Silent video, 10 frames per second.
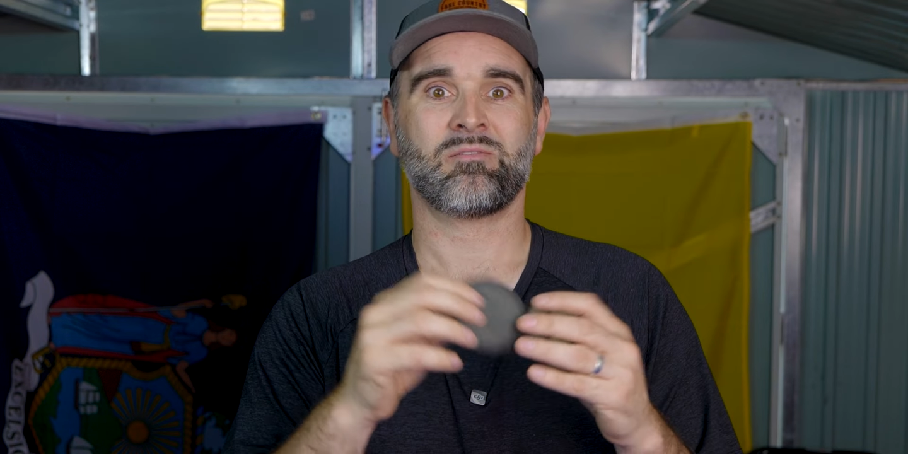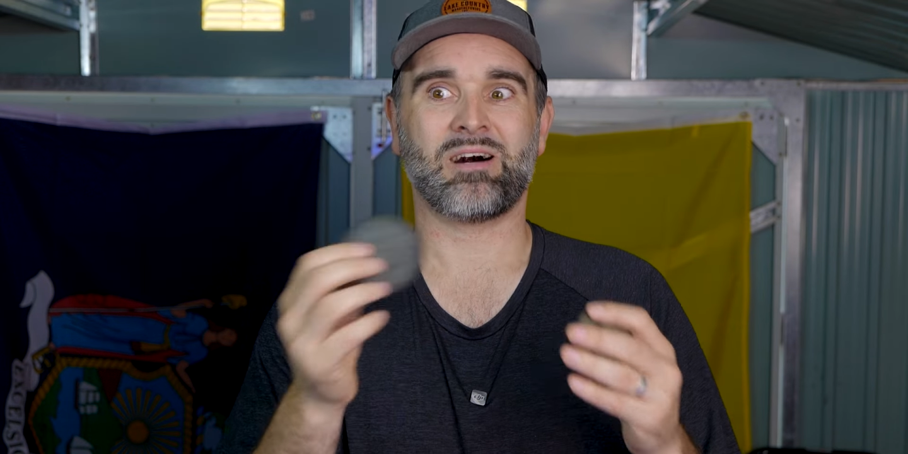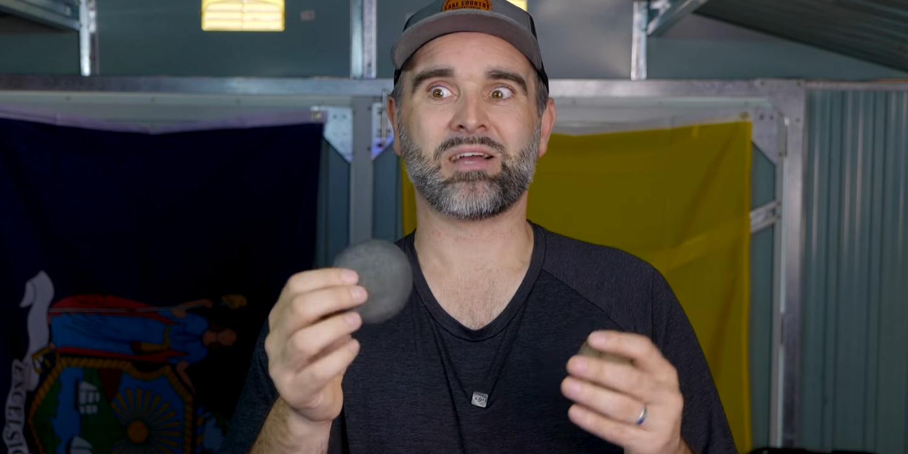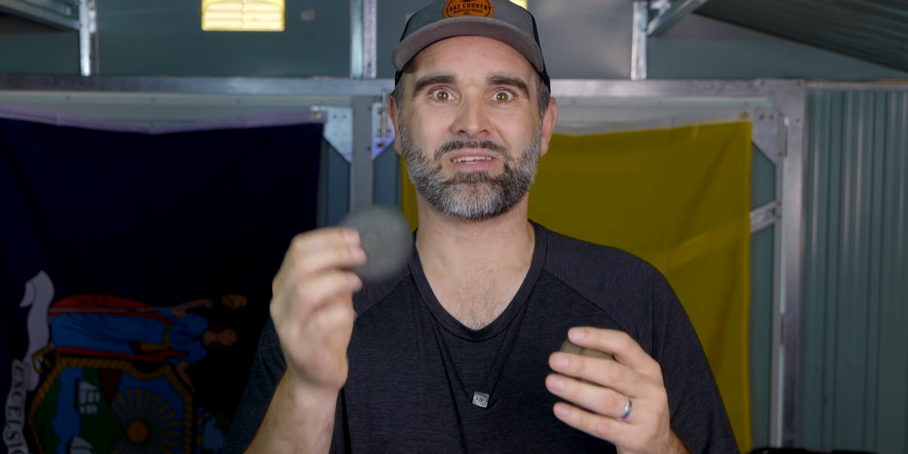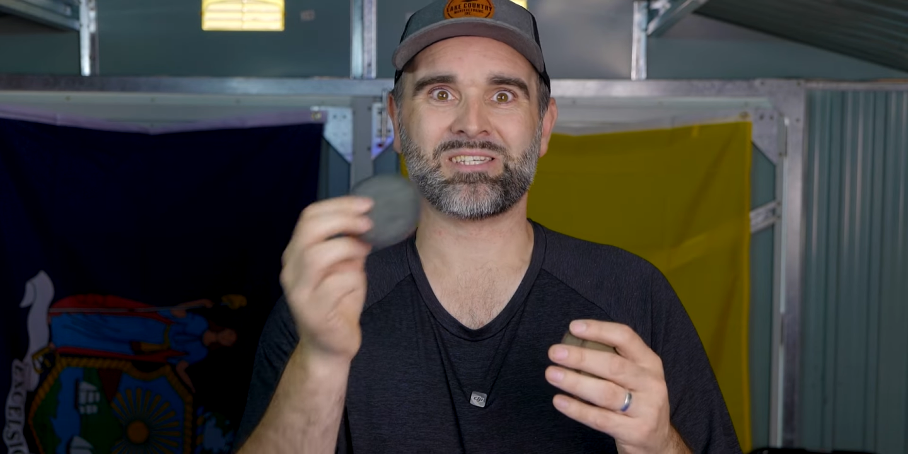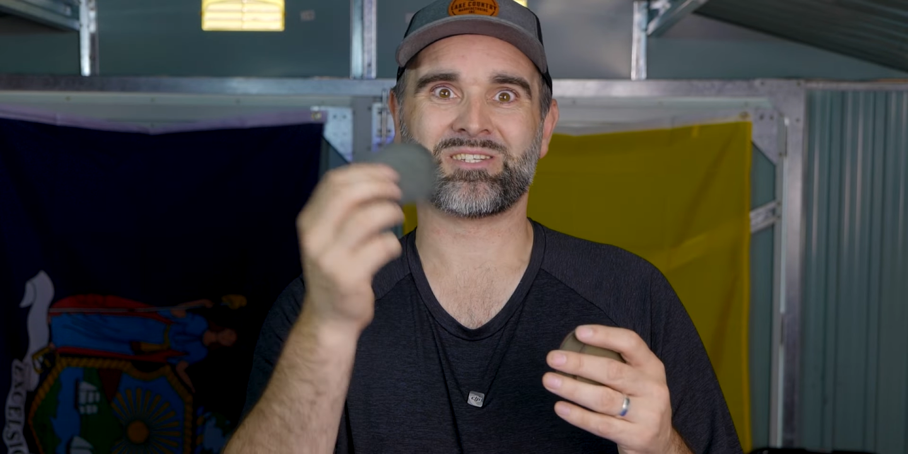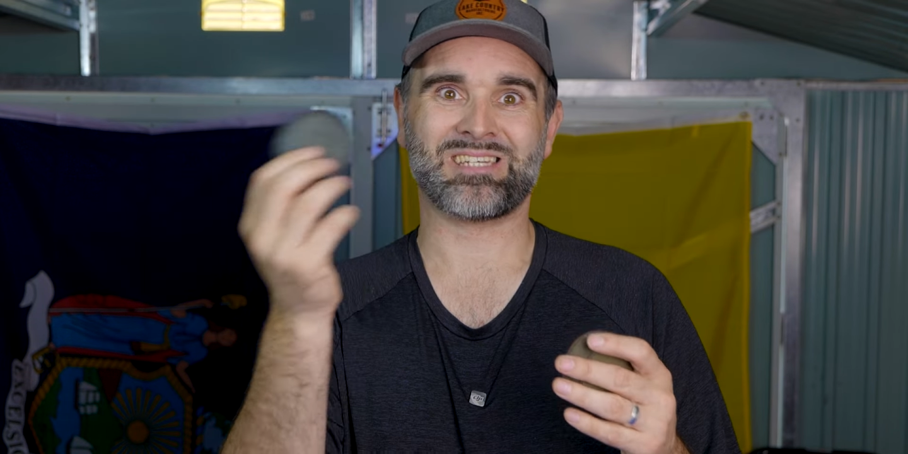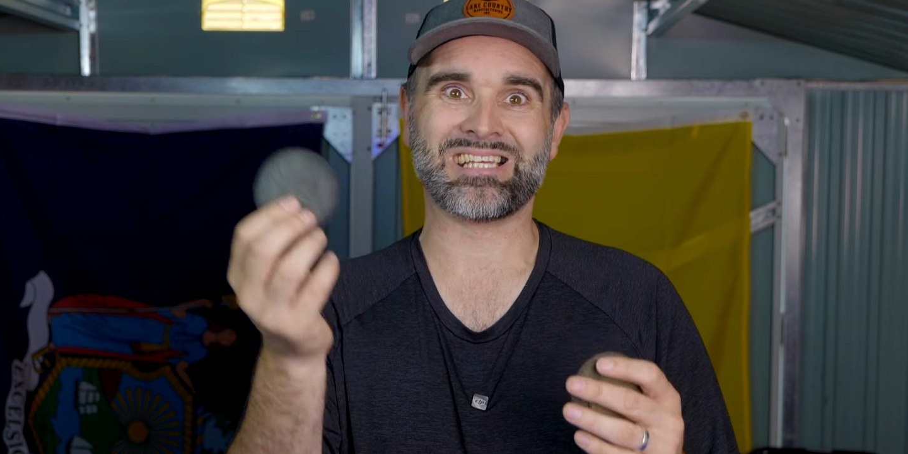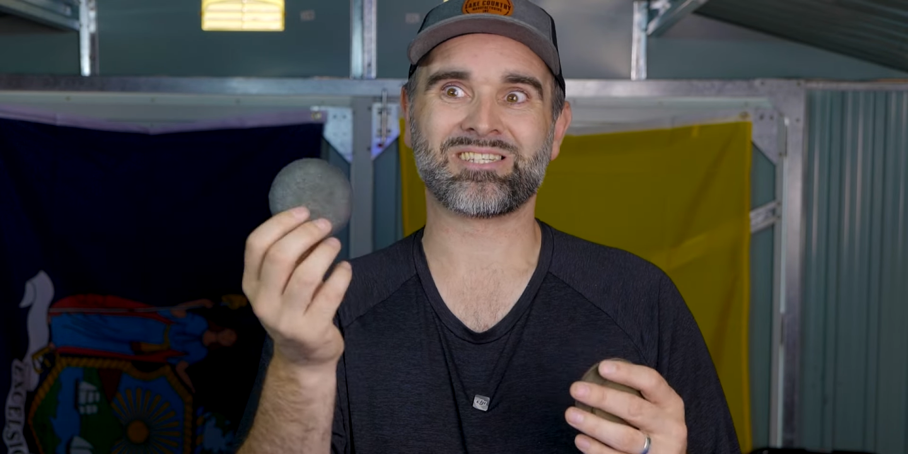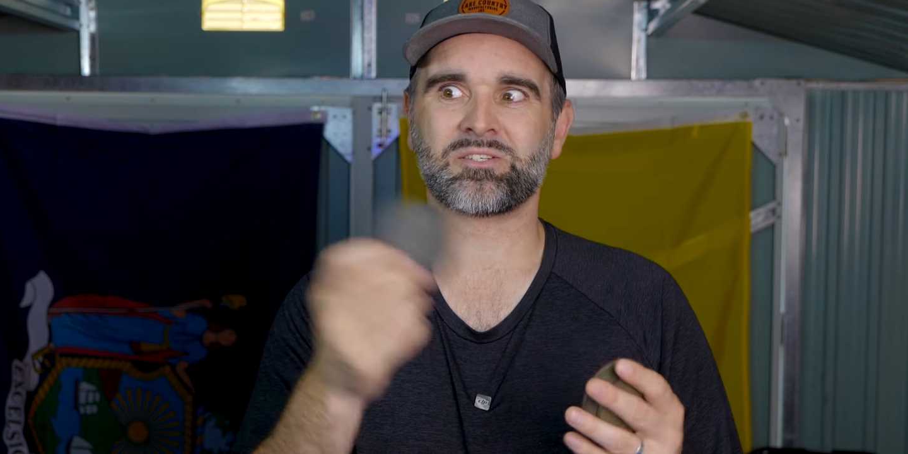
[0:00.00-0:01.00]
5-inch
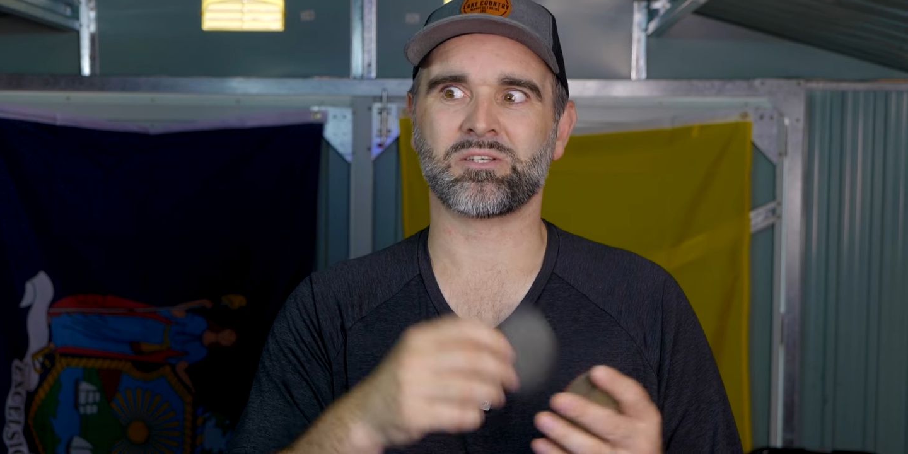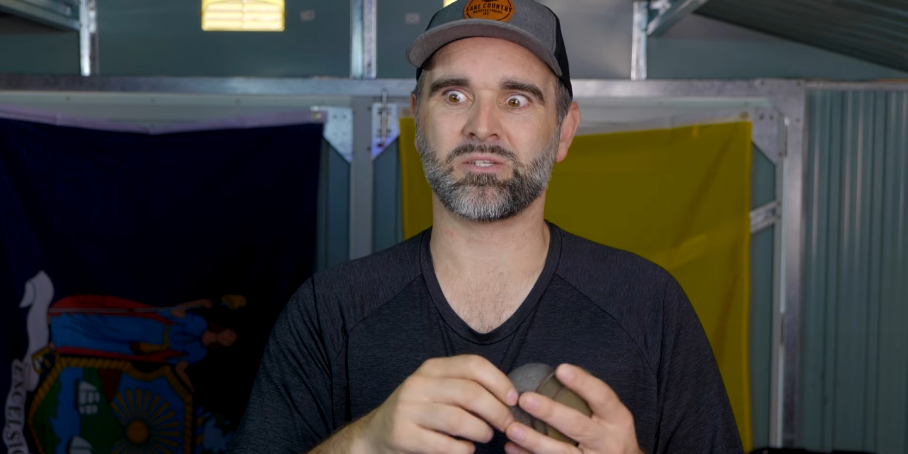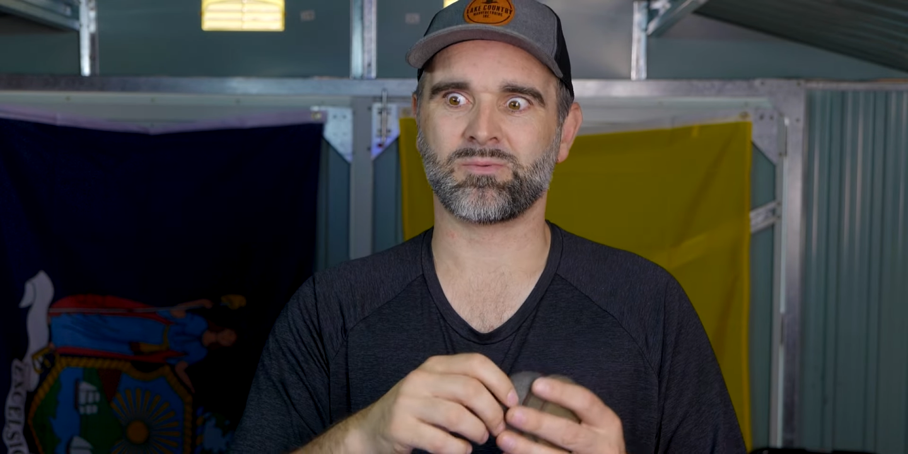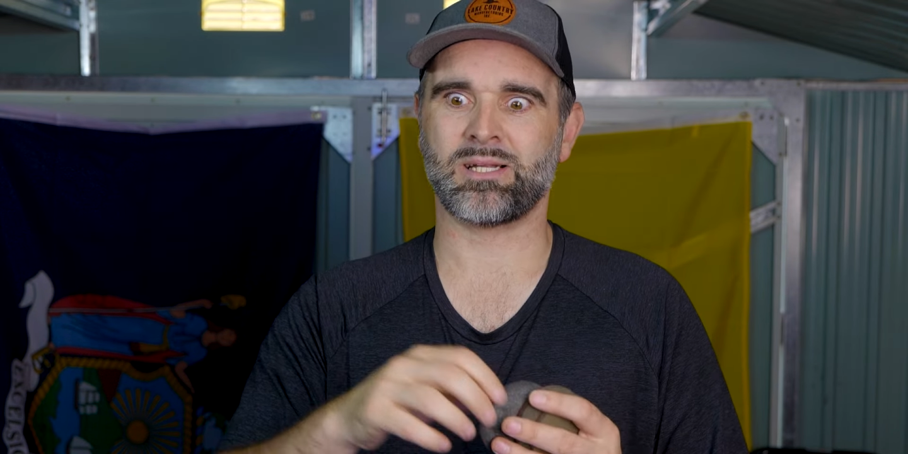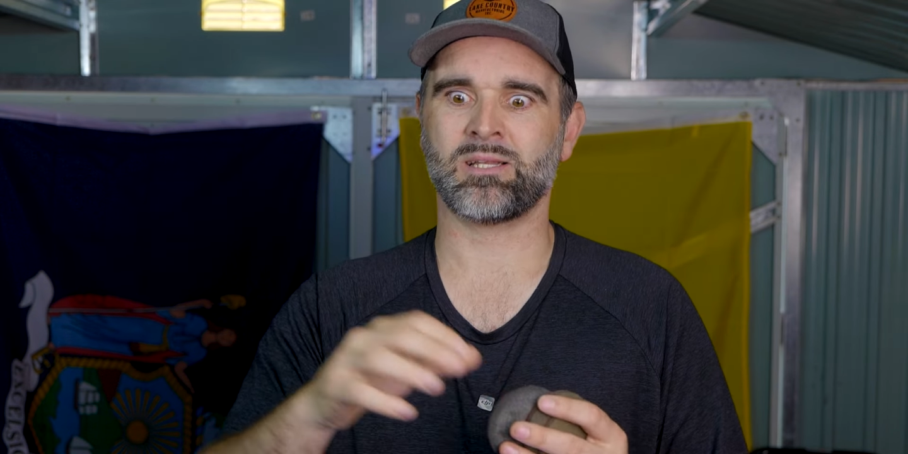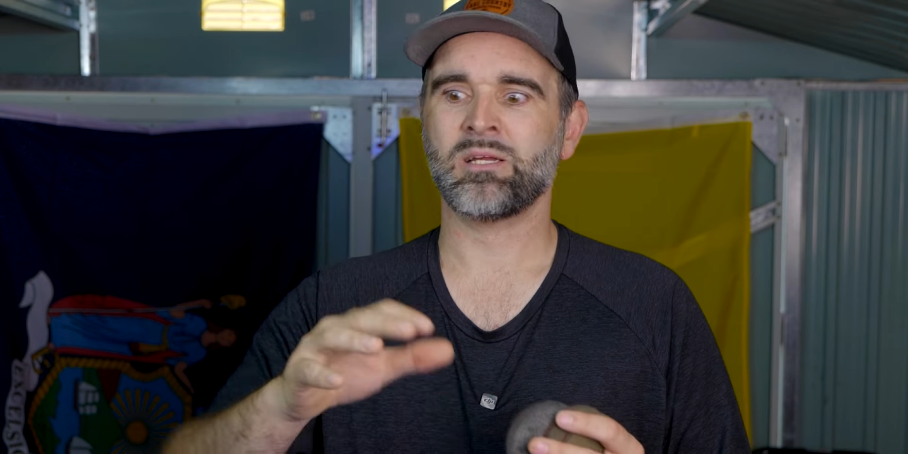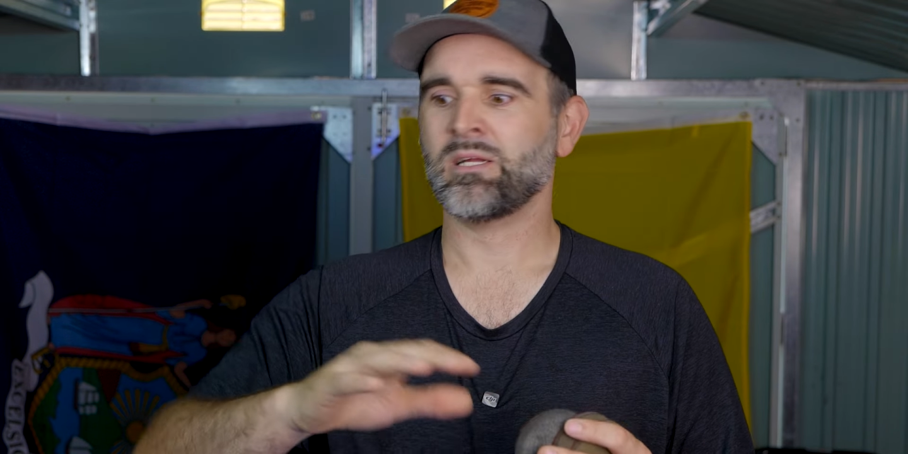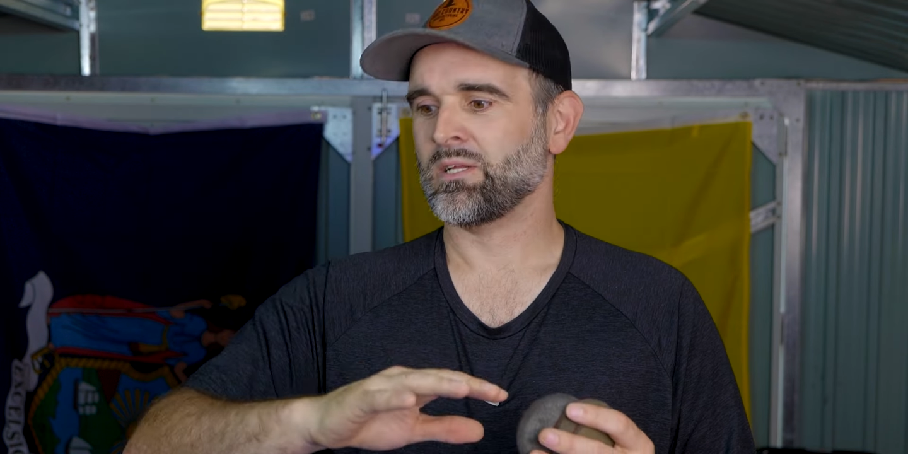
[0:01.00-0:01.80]
discs as well